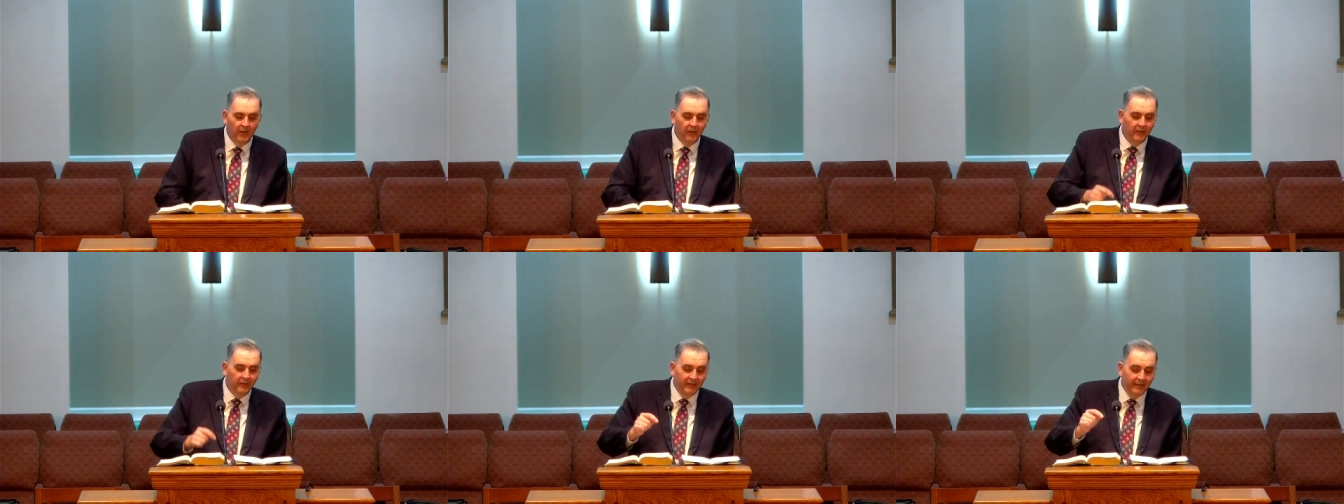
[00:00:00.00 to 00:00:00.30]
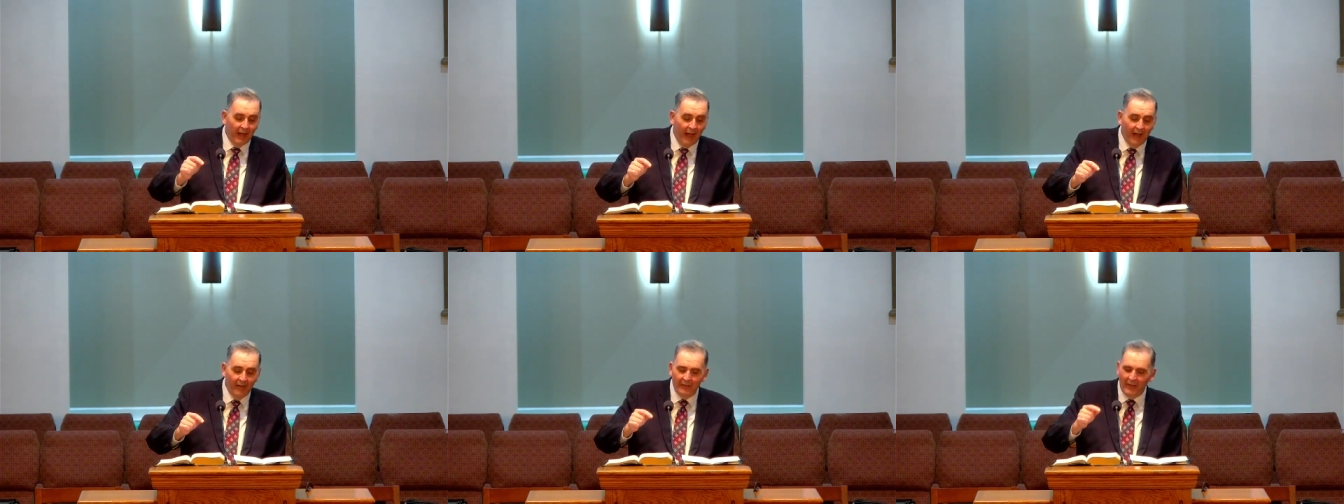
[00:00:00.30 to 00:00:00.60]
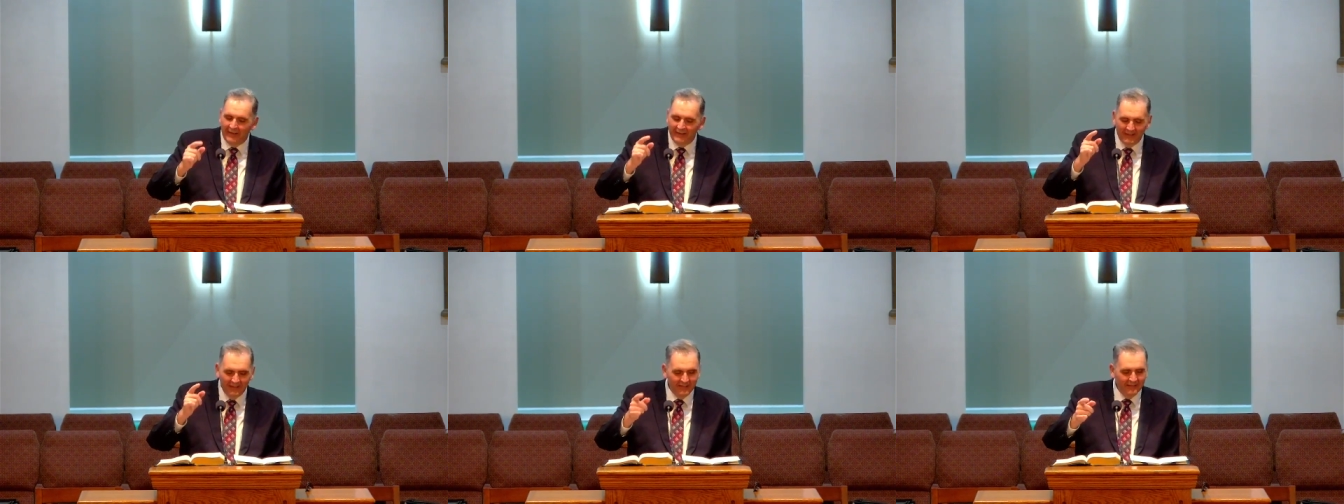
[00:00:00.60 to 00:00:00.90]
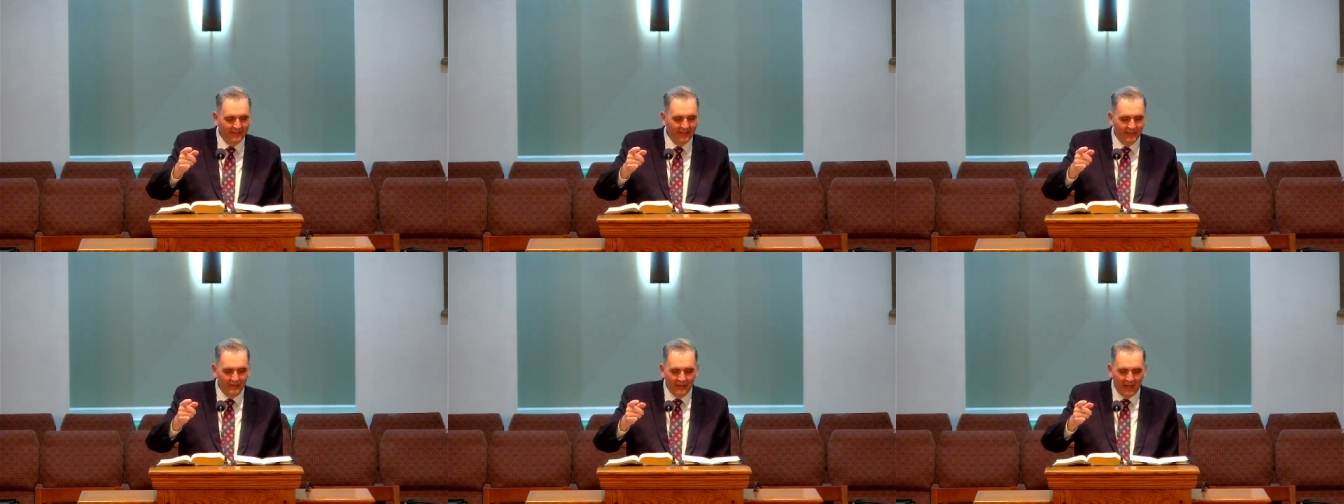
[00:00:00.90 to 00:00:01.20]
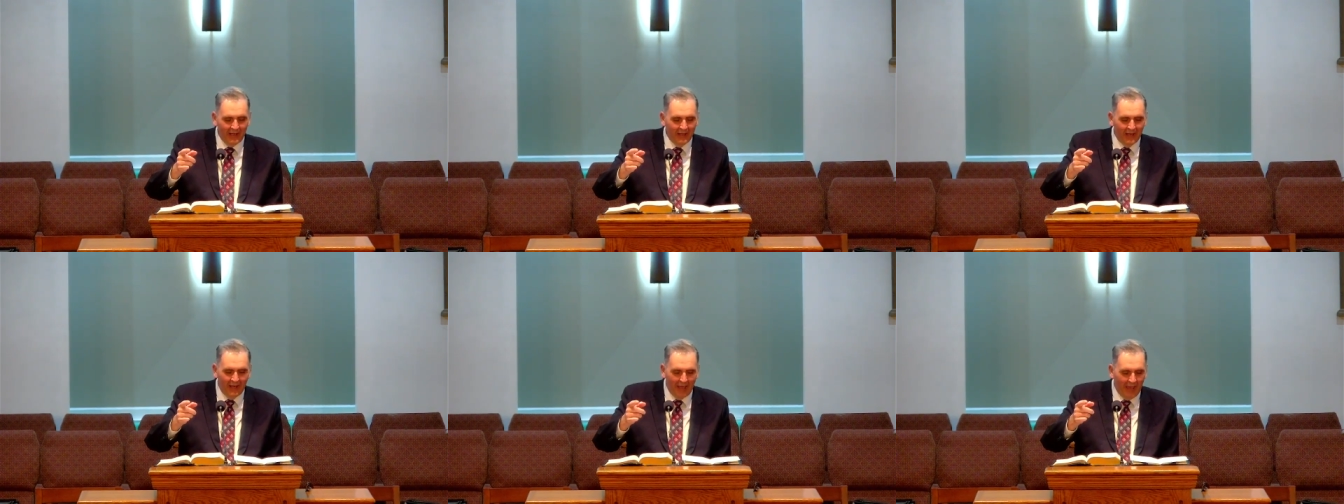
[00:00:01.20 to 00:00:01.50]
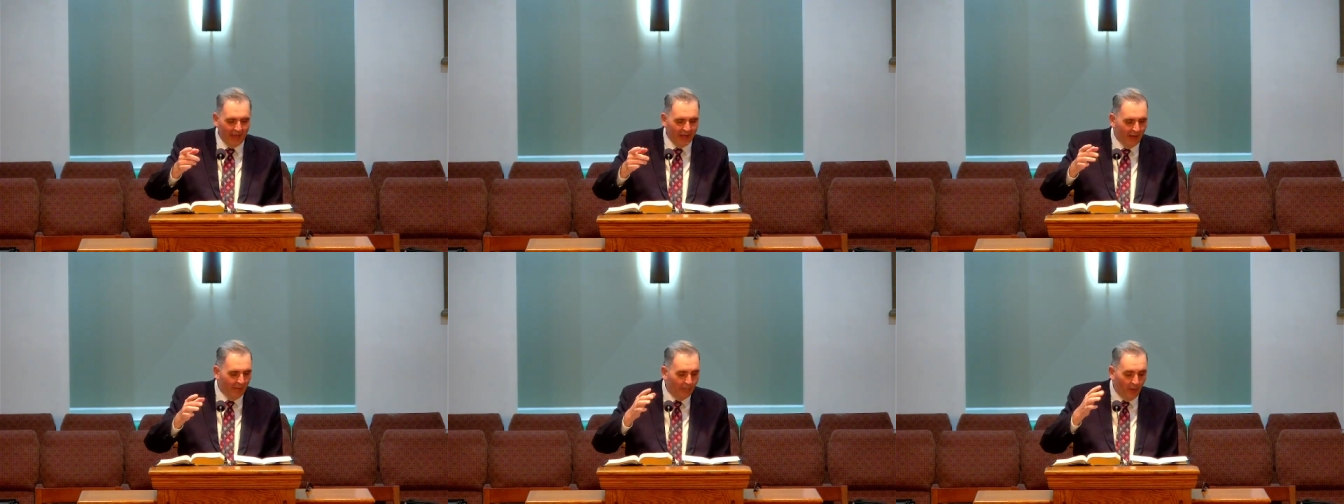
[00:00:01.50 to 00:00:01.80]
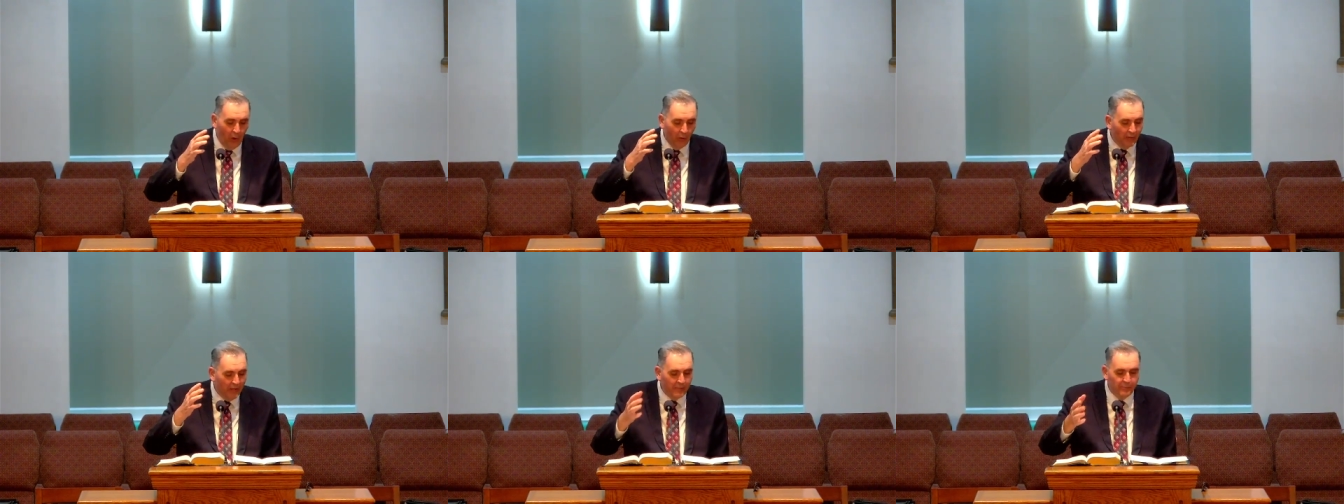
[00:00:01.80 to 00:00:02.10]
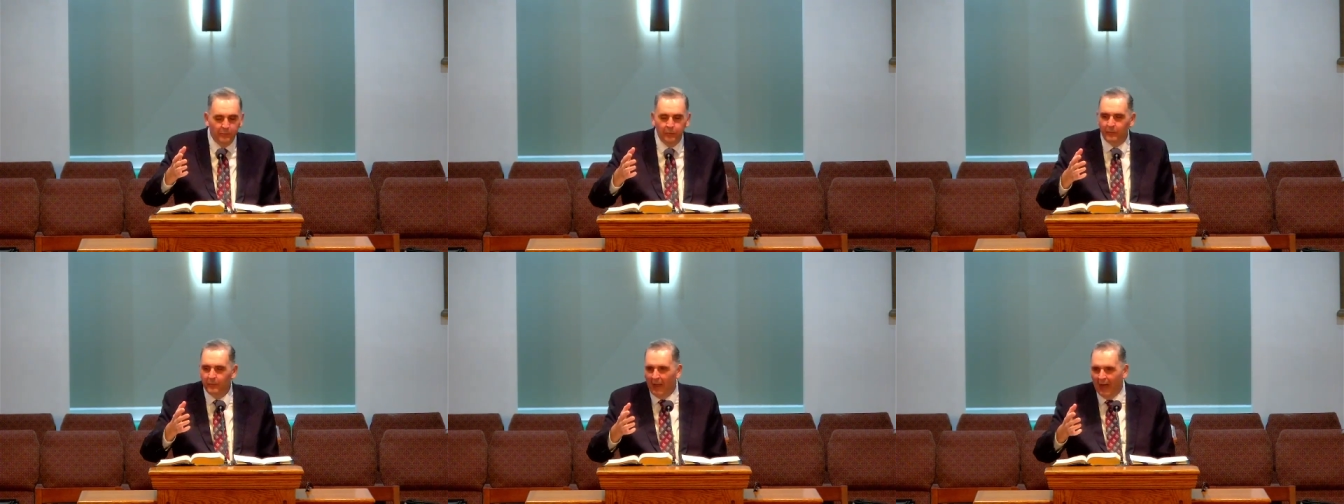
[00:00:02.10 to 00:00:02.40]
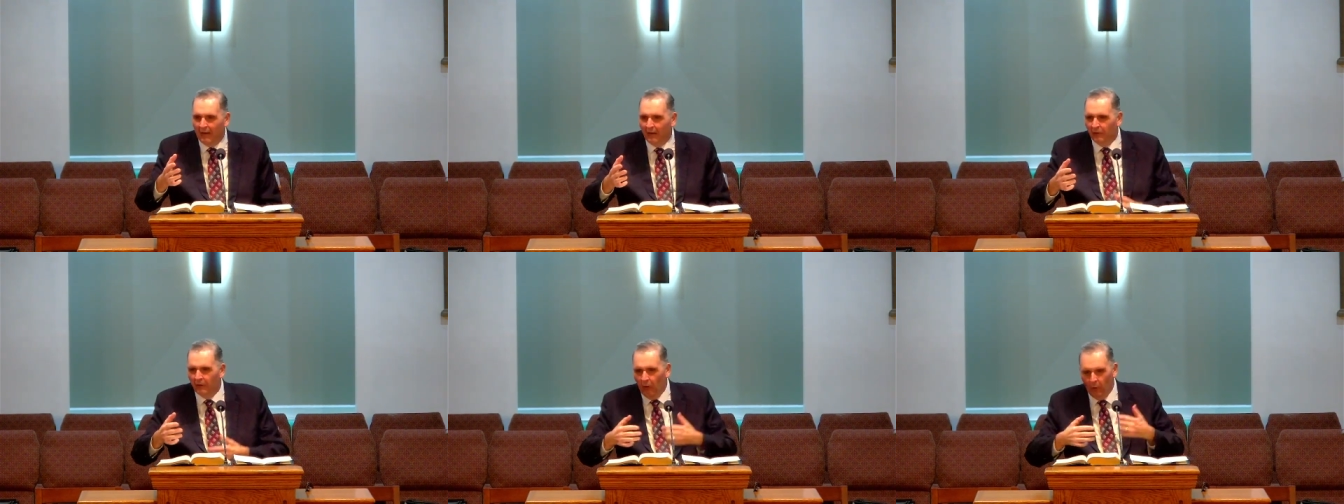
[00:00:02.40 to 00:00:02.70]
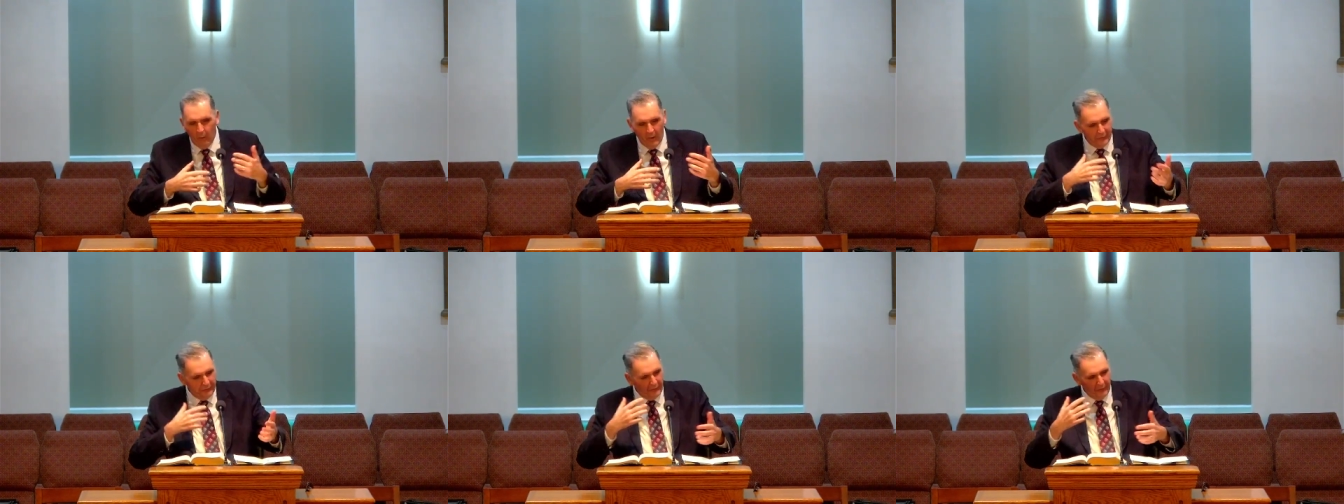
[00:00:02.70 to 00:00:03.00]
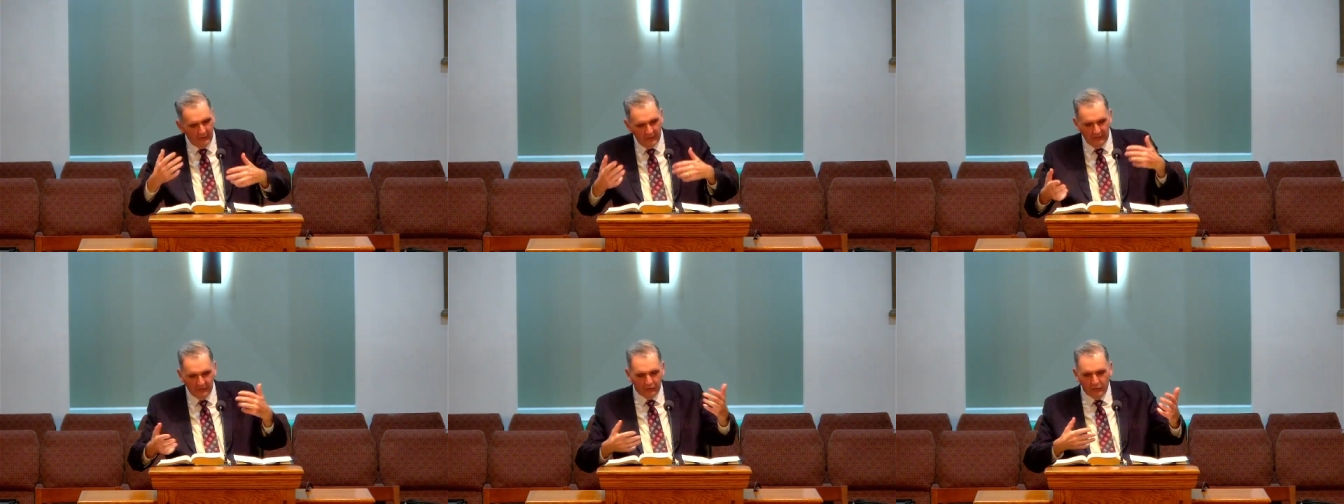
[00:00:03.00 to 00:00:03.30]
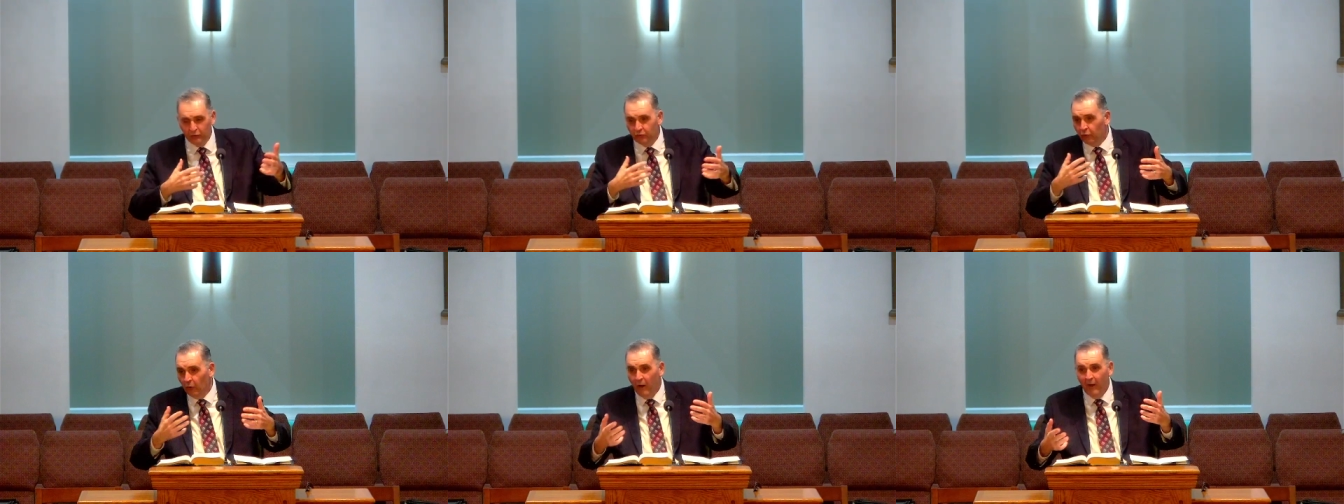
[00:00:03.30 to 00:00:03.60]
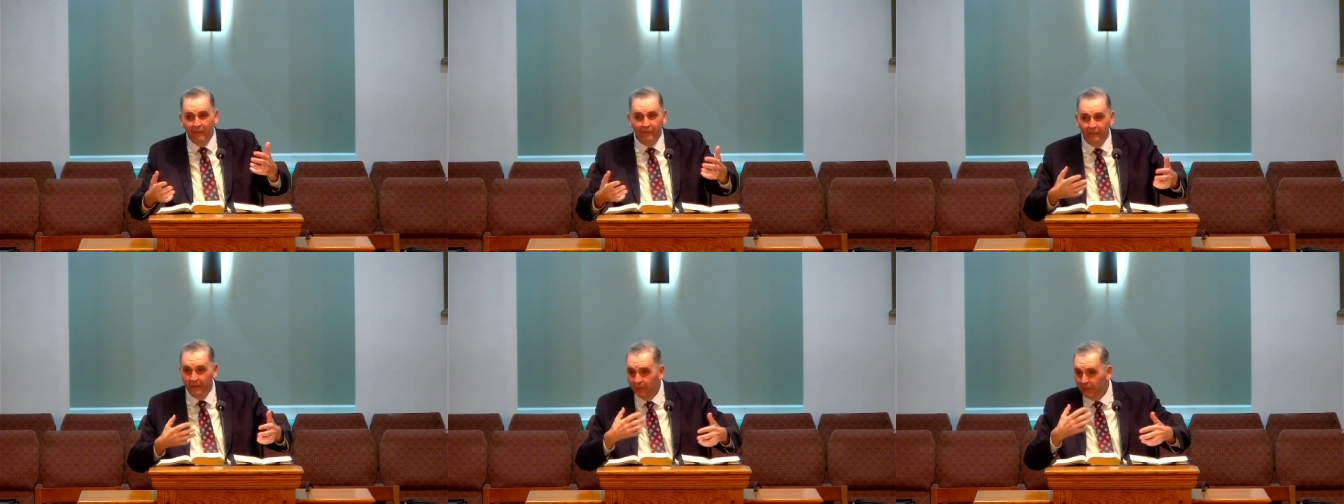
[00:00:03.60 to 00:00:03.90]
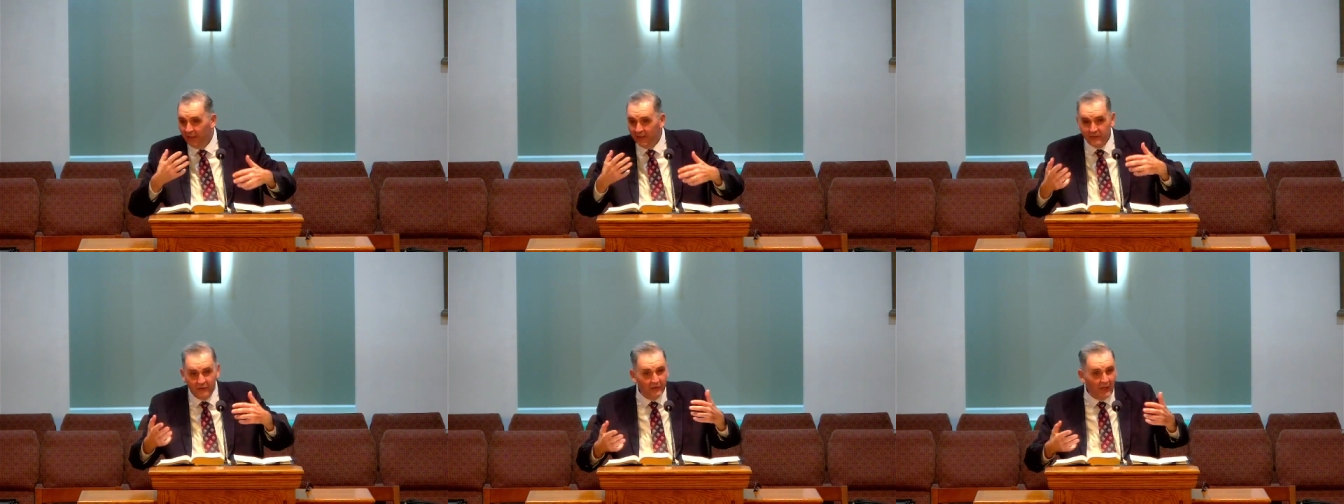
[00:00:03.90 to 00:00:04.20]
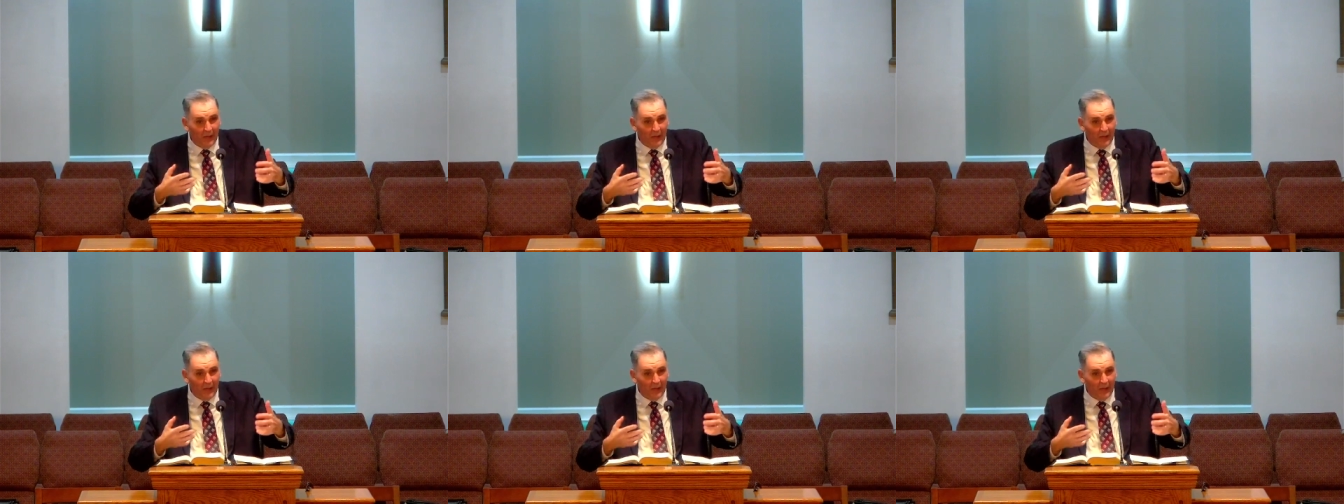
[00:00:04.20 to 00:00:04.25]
God, now get this, and I'm only, I don't know what there is to draw from this.